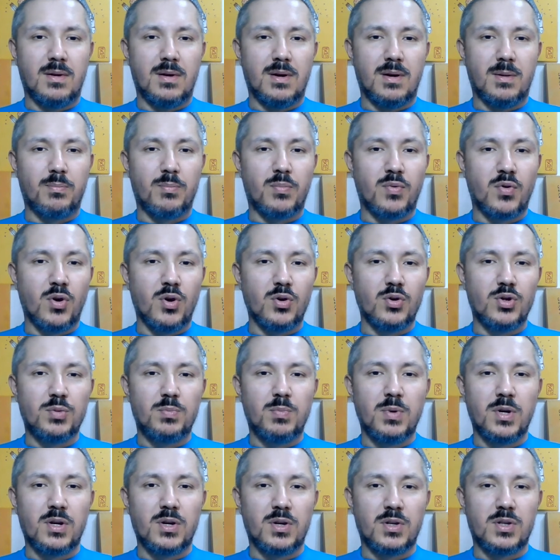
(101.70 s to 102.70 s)
approach,
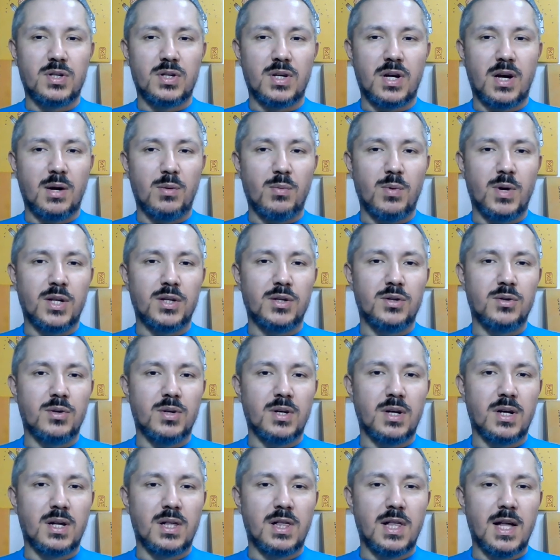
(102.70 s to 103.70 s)
because I went to
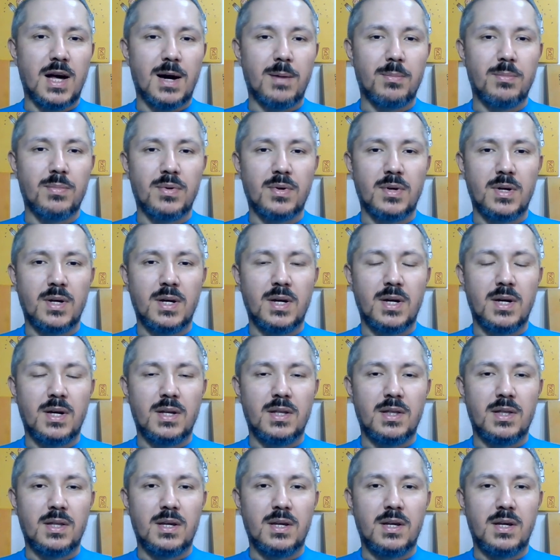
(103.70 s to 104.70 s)
the club,
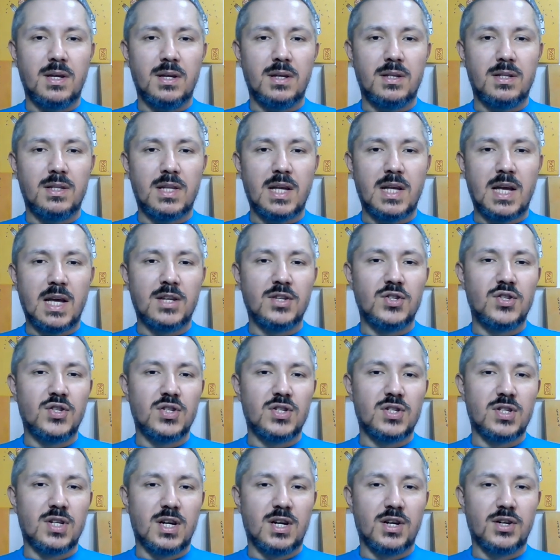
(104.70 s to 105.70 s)
the
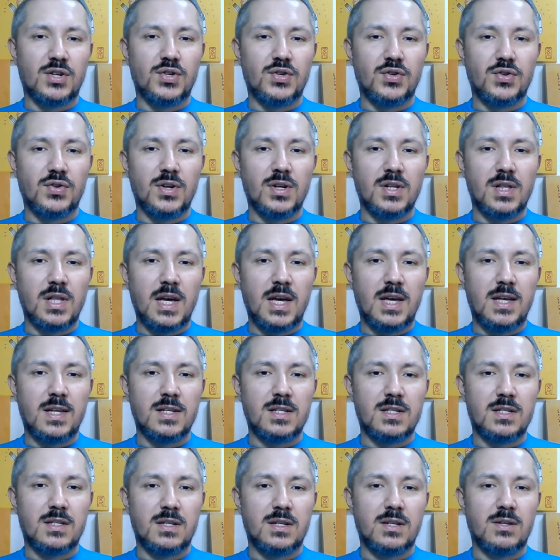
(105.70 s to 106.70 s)
Tangies Archery
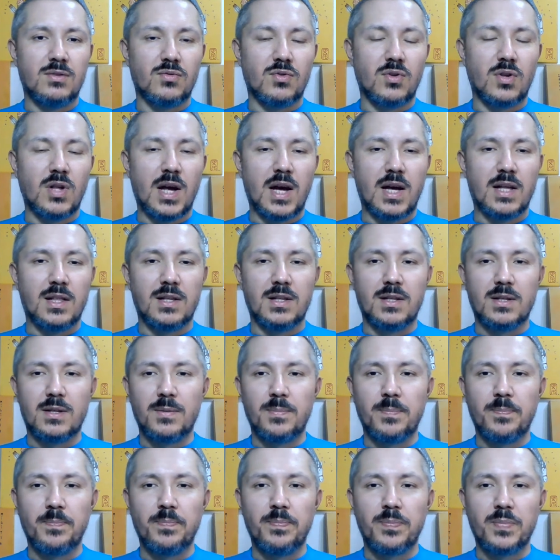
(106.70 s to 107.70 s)
Lanes in Rhode Island.
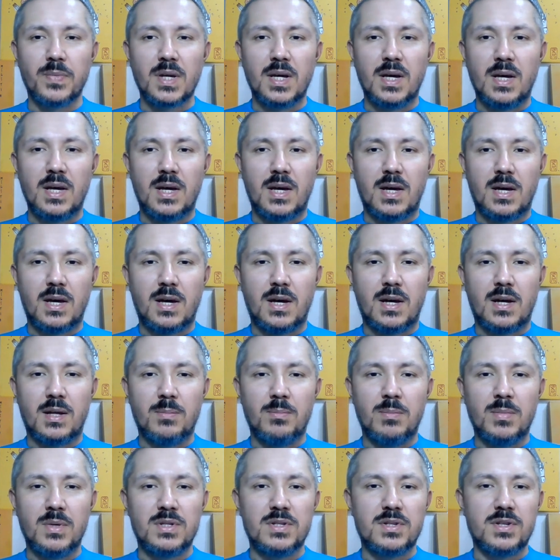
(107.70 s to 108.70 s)

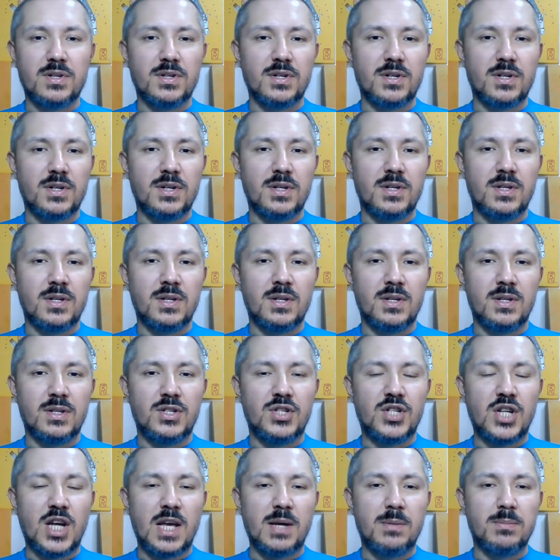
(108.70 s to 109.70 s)
And Mr.
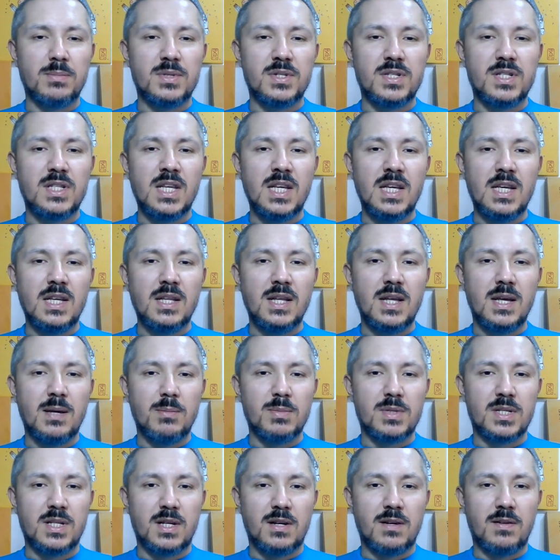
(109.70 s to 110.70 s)
James Dean
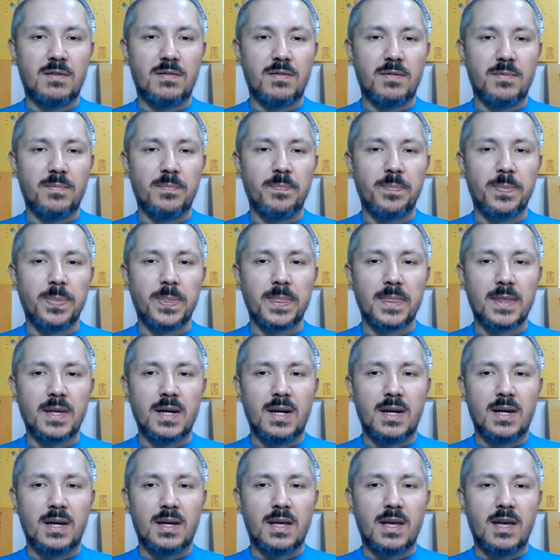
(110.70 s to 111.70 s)
himself
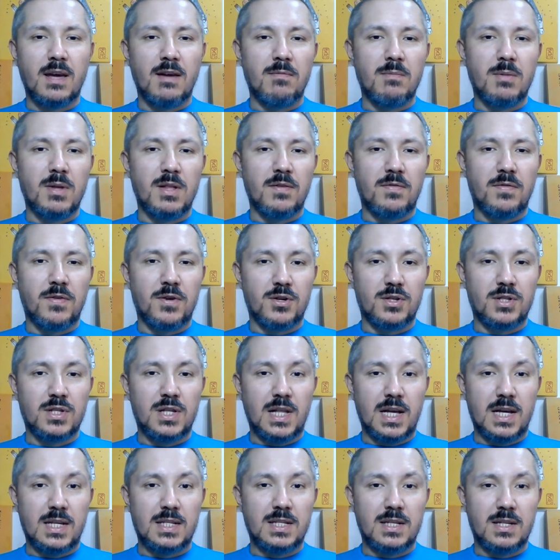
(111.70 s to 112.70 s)
gave me the first
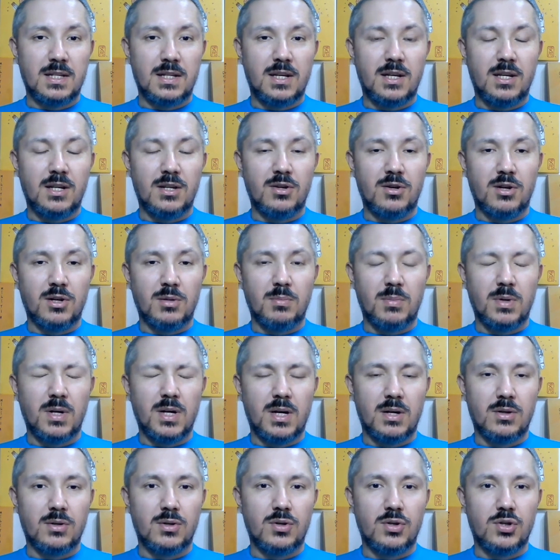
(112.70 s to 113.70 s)
lesson. He taught me
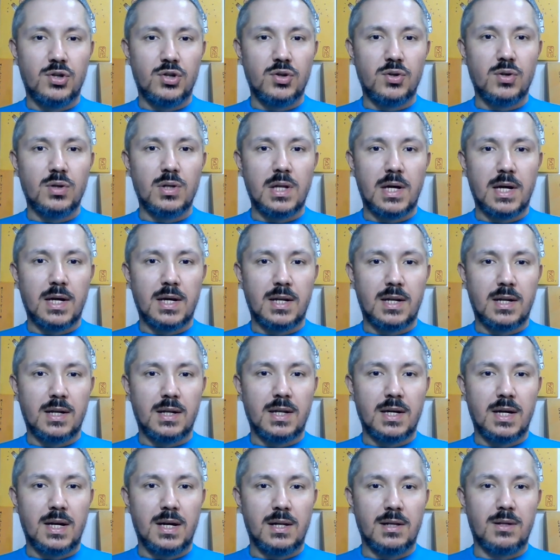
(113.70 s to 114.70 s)
how to shoot like an
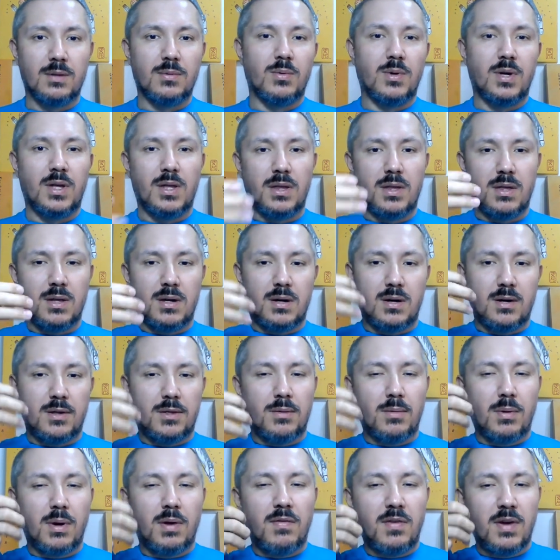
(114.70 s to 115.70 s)
adult with
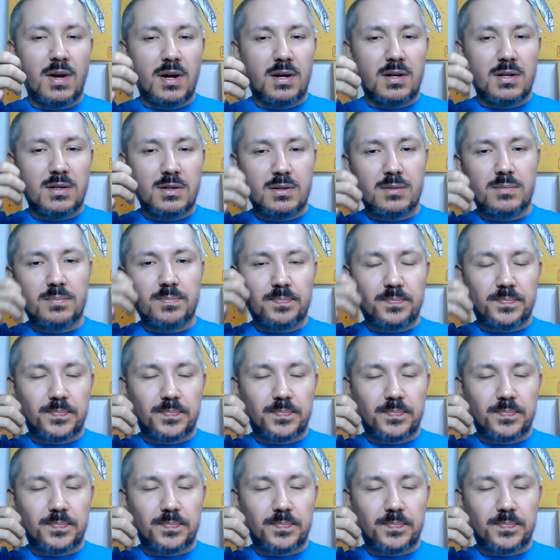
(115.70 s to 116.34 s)
three fingers,